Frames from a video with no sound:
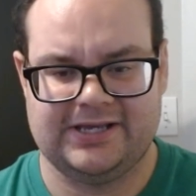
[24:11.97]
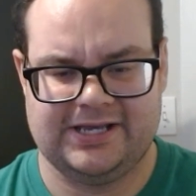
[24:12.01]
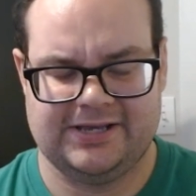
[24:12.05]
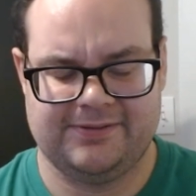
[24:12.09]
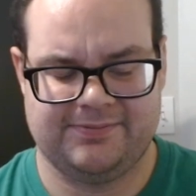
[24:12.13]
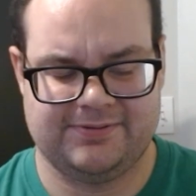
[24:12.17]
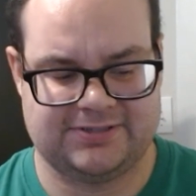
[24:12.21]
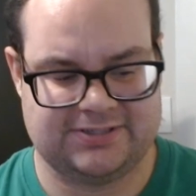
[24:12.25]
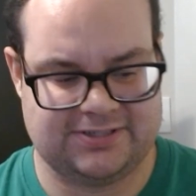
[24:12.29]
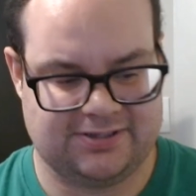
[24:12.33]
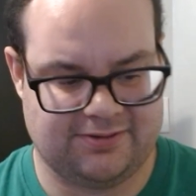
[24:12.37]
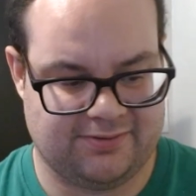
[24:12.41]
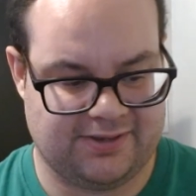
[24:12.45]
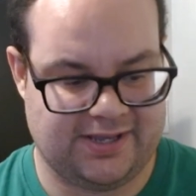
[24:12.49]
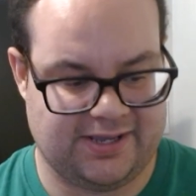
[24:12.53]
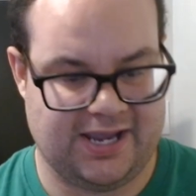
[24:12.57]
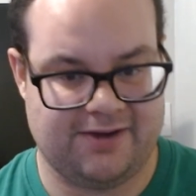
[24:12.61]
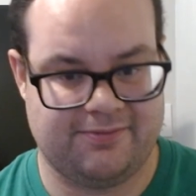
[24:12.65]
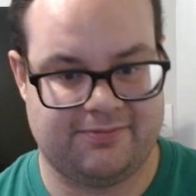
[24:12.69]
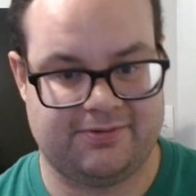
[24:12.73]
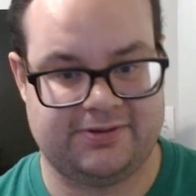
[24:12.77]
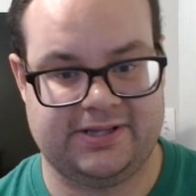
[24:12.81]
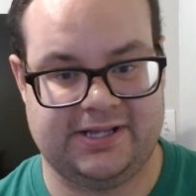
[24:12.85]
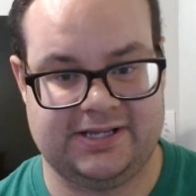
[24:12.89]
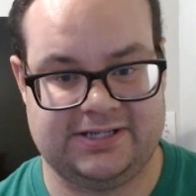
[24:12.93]
He puts it on
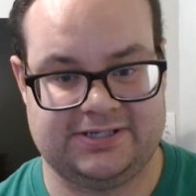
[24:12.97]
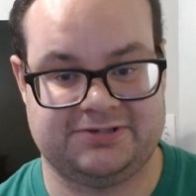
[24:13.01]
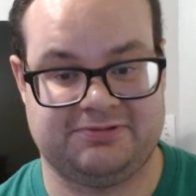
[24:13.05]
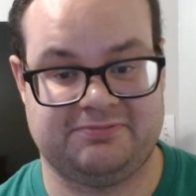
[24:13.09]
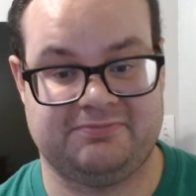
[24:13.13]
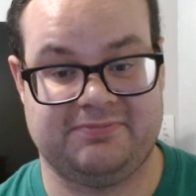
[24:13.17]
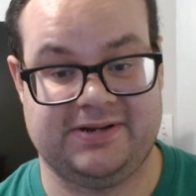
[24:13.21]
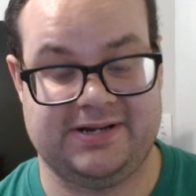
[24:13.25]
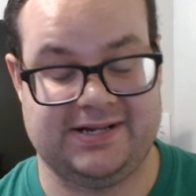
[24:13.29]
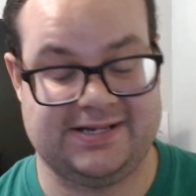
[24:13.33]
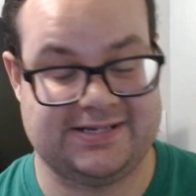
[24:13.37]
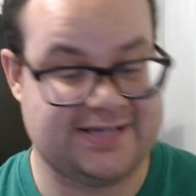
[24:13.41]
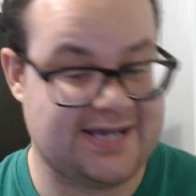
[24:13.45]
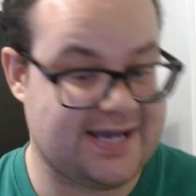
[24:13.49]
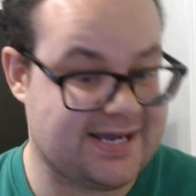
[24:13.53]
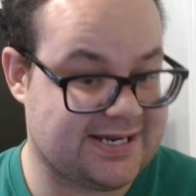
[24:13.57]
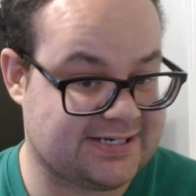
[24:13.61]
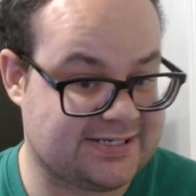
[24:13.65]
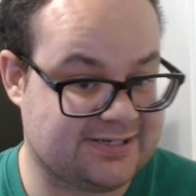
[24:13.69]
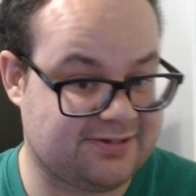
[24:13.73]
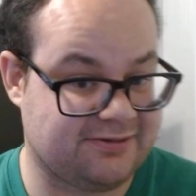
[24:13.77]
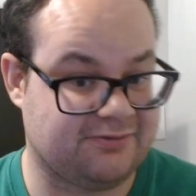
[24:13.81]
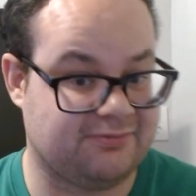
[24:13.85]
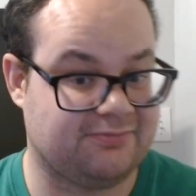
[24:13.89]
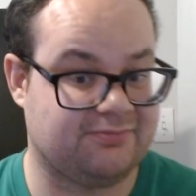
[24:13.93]
camera that Superman
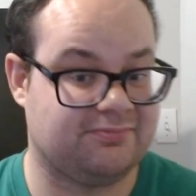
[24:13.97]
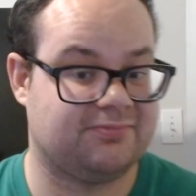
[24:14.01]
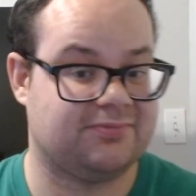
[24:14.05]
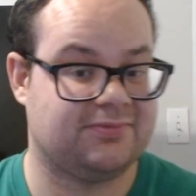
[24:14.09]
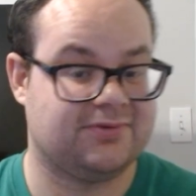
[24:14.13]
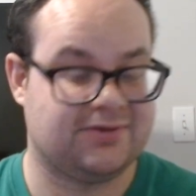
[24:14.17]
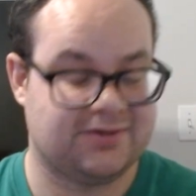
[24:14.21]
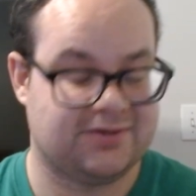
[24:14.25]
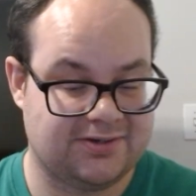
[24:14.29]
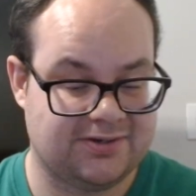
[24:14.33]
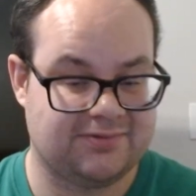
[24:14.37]
attacked him.